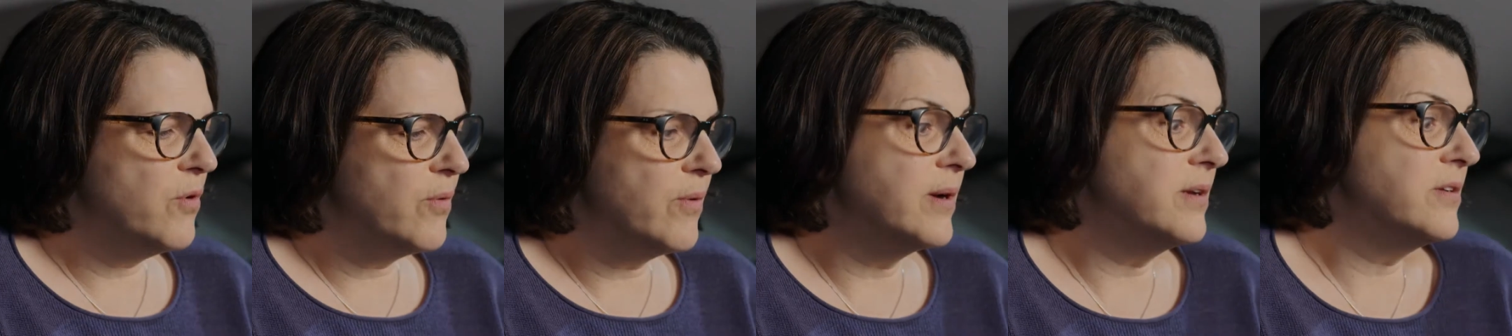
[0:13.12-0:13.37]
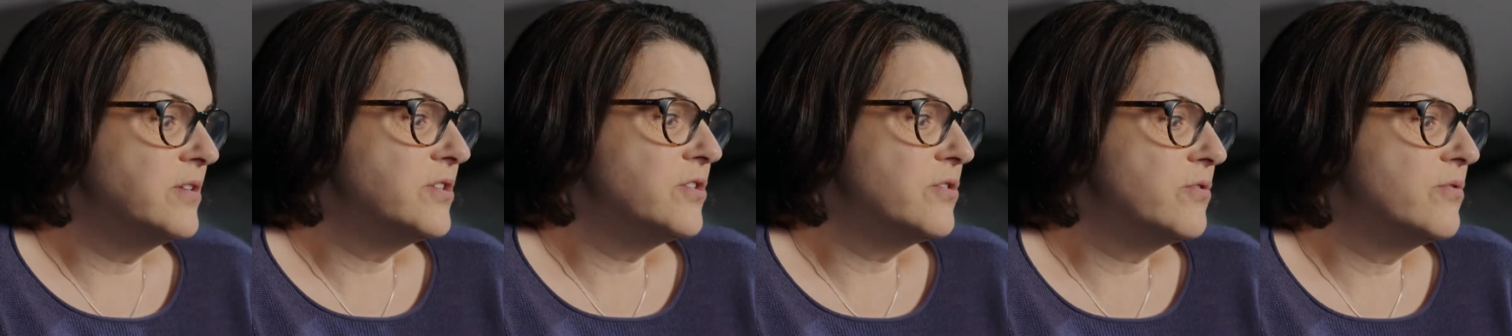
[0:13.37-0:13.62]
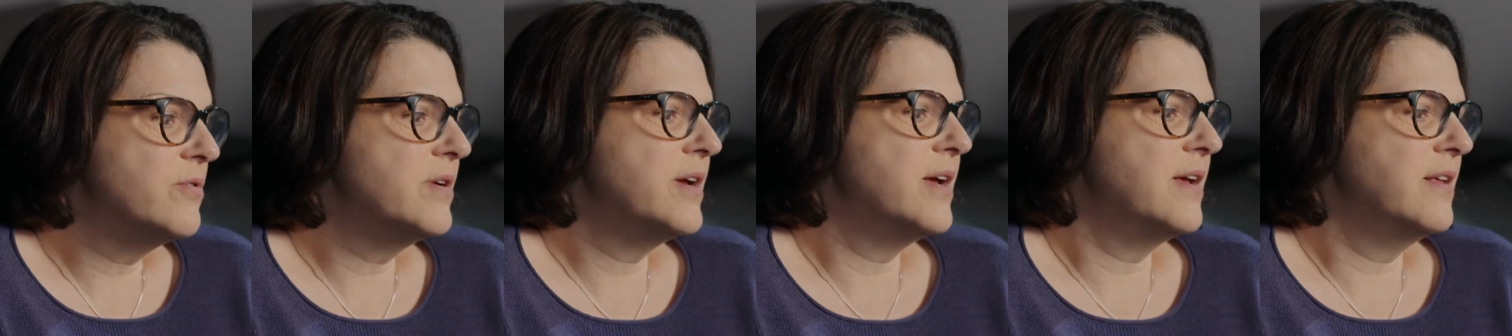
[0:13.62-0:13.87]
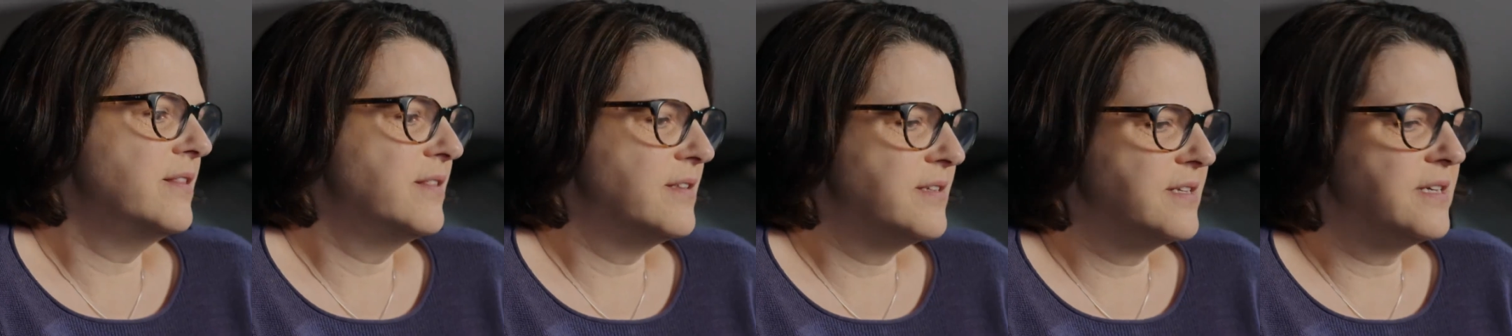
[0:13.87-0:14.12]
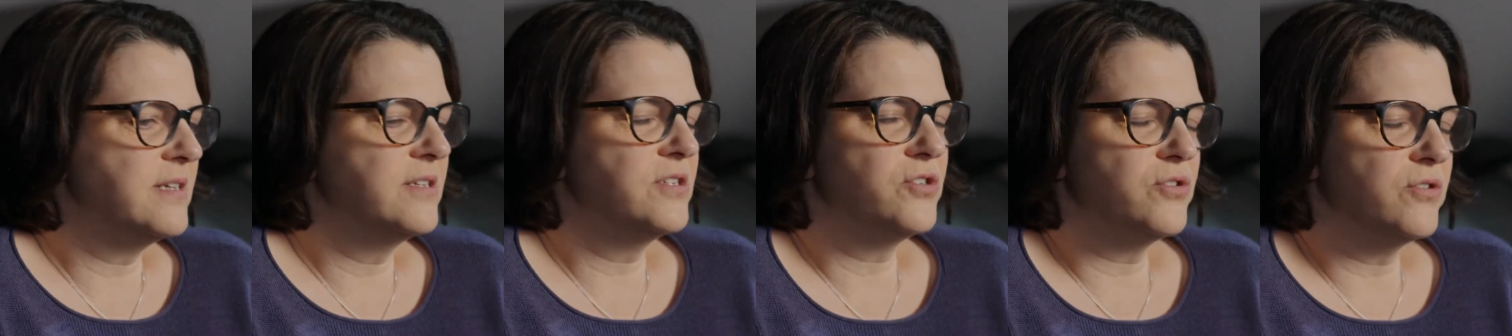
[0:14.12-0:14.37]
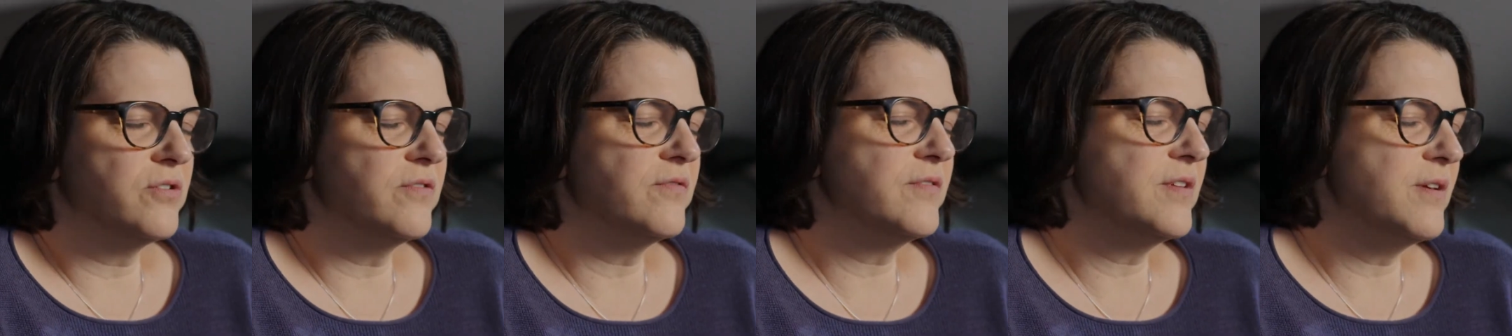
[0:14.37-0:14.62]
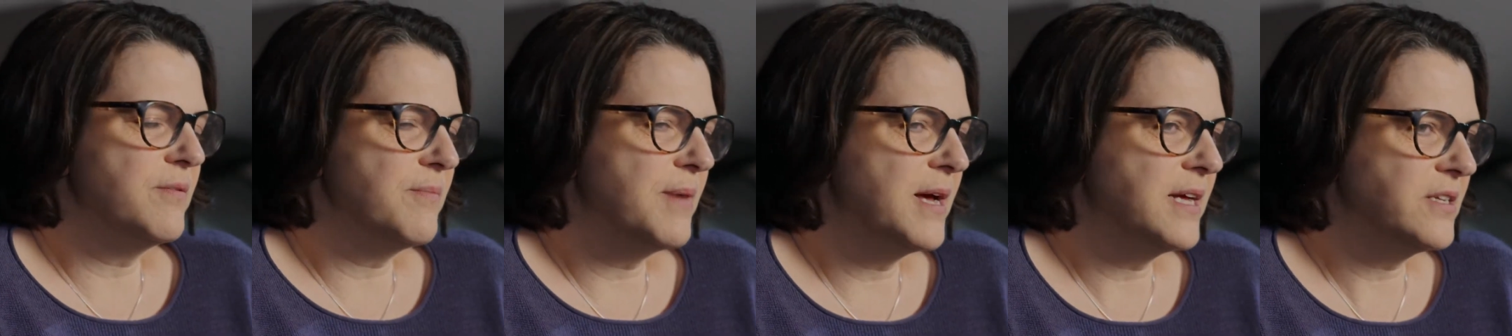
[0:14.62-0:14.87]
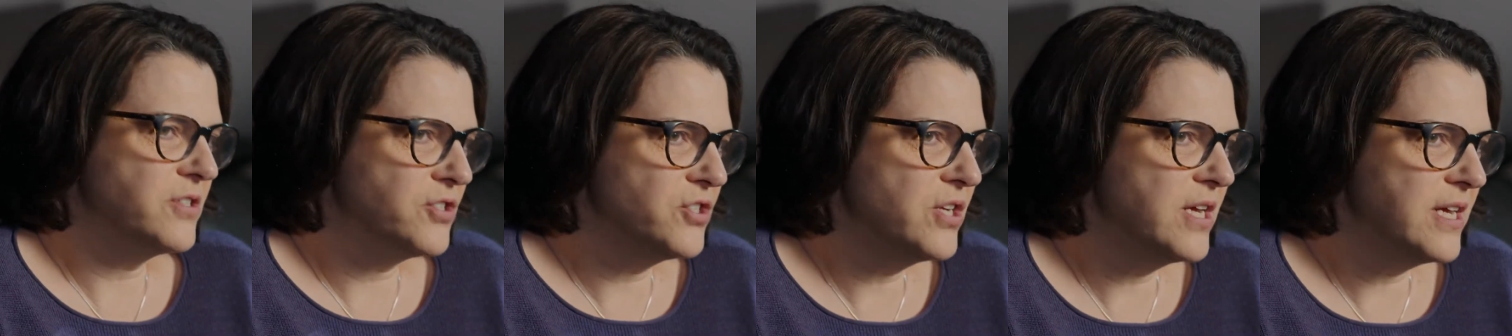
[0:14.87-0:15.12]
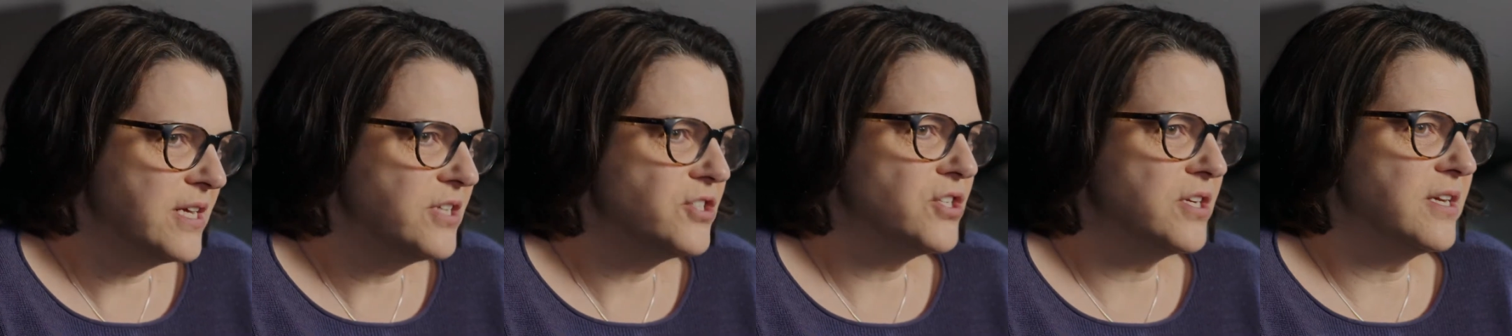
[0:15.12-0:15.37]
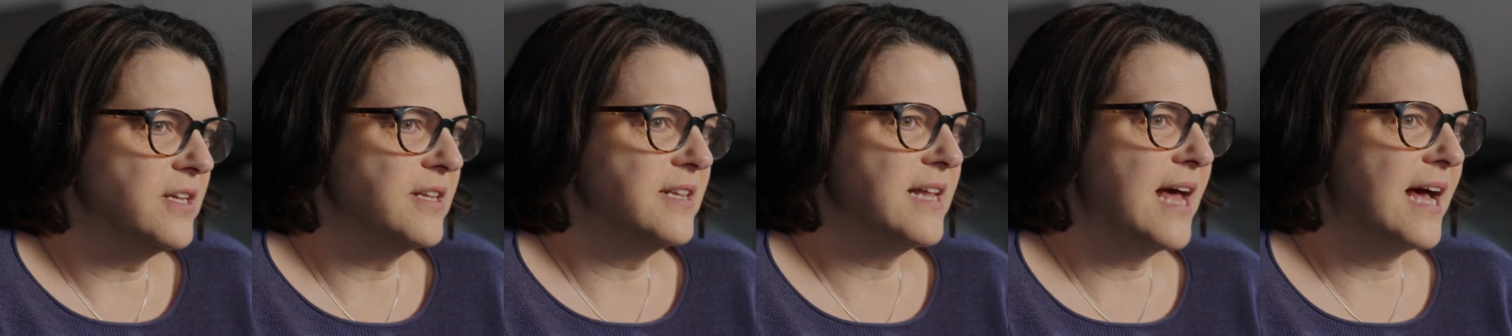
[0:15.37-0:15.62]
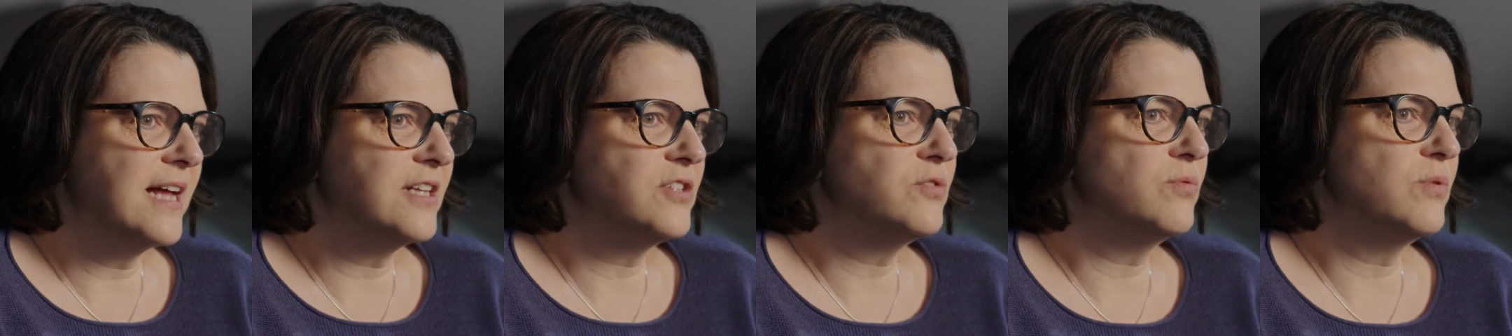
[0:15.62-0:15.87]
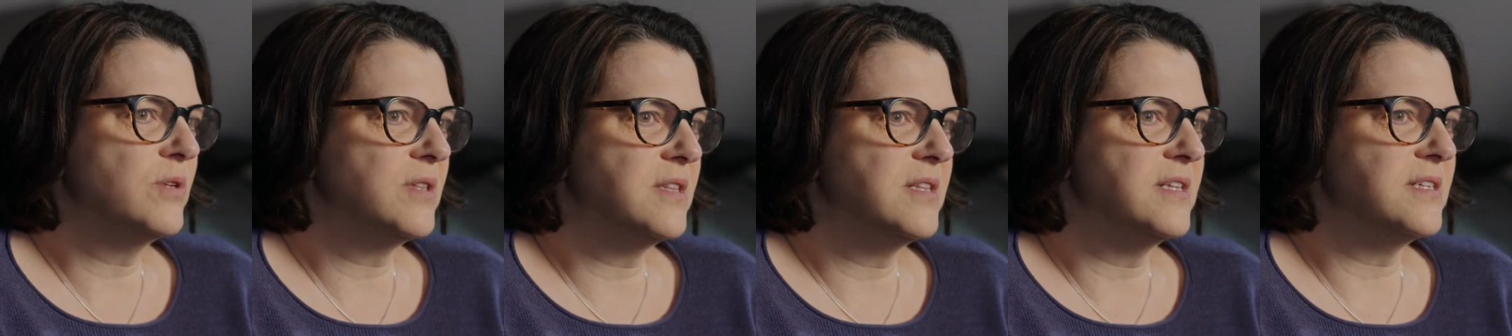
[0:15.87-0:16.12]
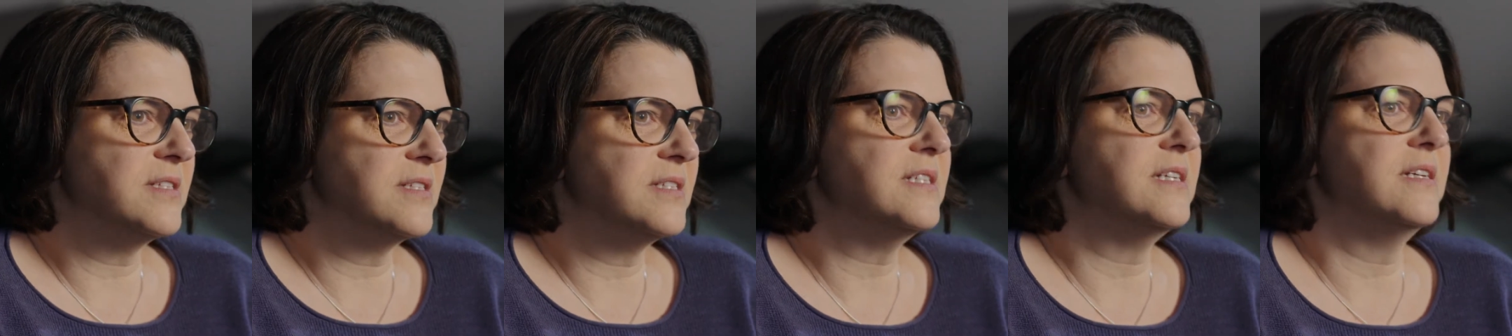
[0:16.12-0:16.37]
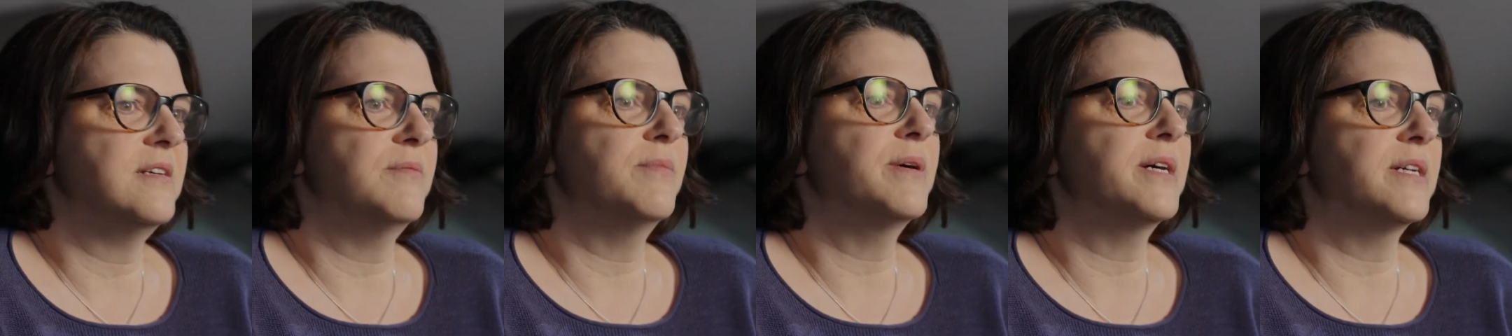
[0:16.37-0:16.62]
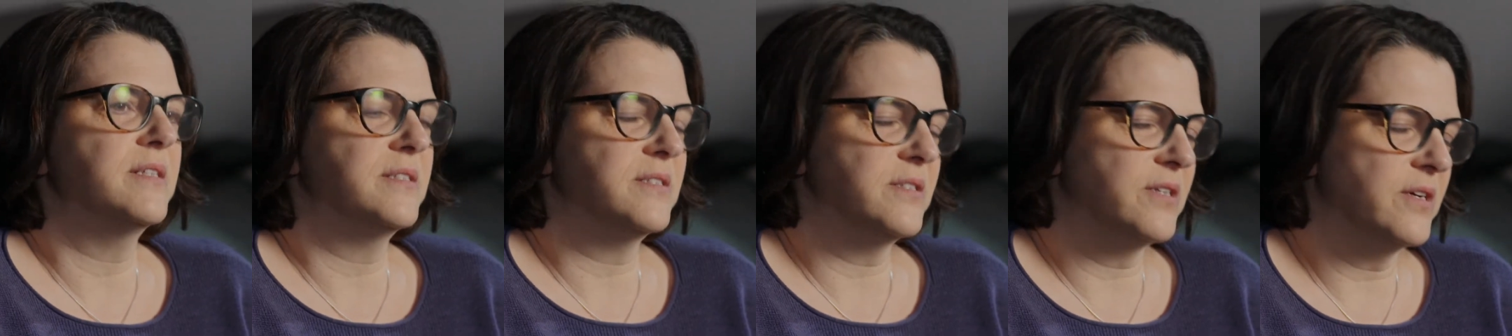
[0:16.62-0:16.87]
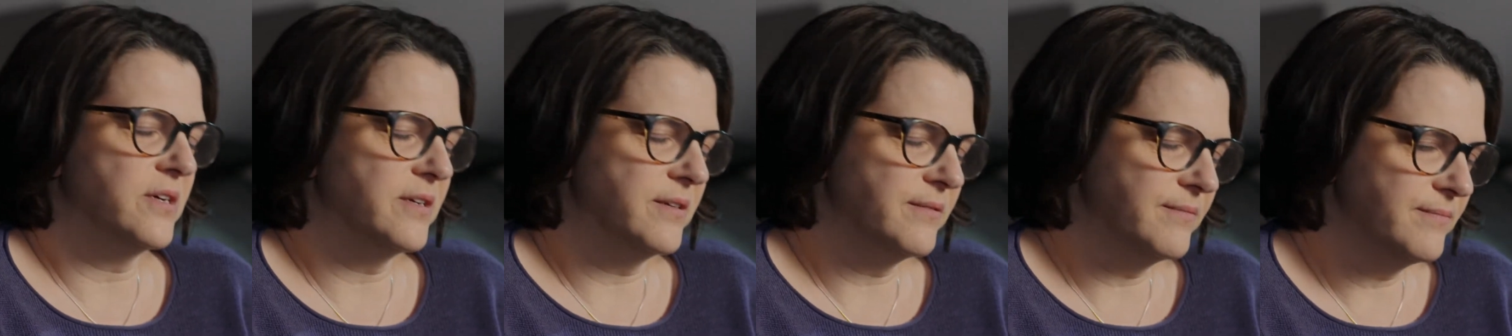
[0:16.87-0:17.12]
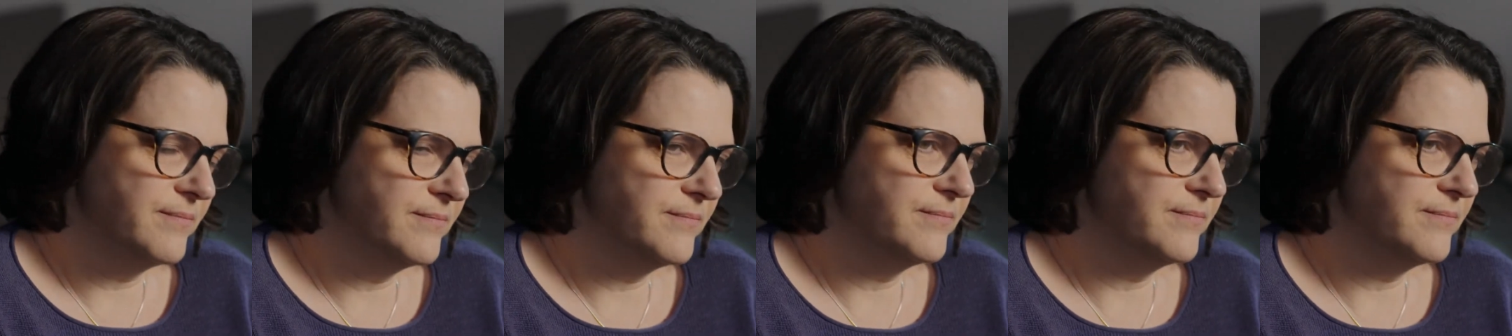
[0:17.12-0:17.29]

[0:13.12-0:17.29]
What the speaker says: We wanted to create the Tangier of the imagination, and that's what this team has done.